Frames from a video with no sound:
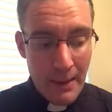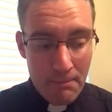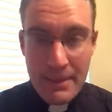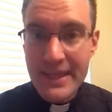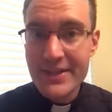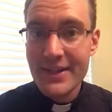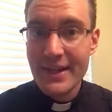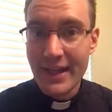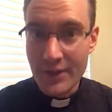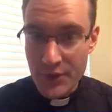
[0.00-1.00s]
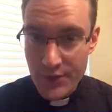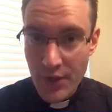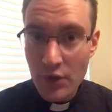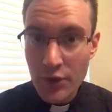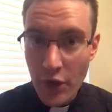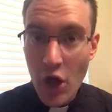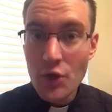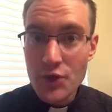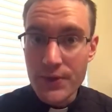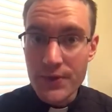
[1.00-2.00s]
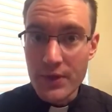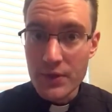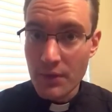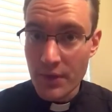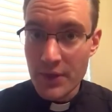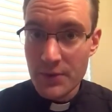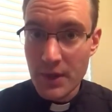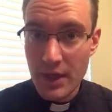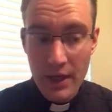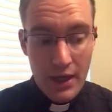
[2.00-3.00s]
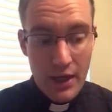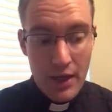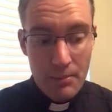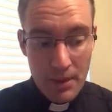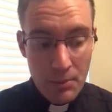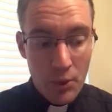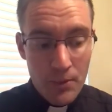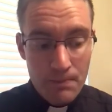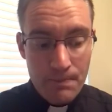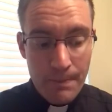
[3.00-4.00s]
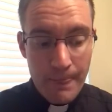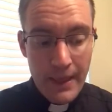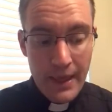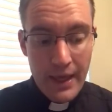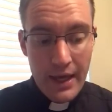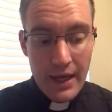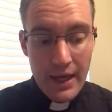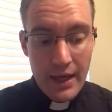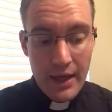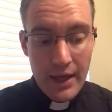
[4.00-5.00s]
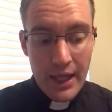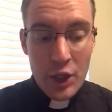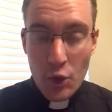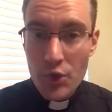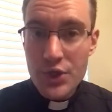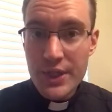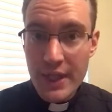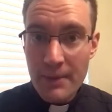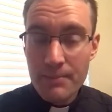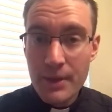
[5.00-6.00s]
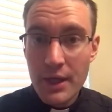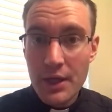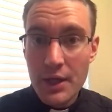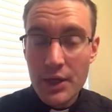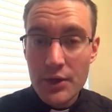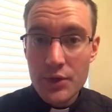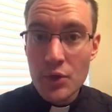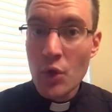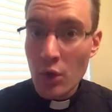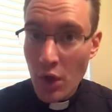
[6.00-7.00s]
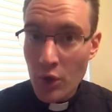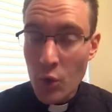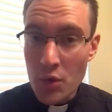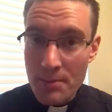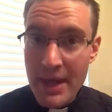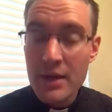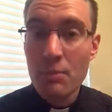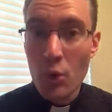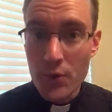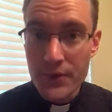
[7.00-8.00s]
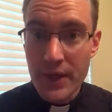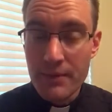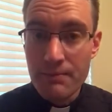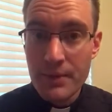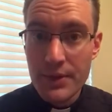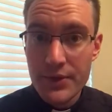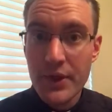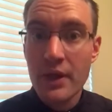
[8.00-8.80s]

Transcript: bit and stung the consciences of these people, encouraging them to no longer remain in mortal sin, to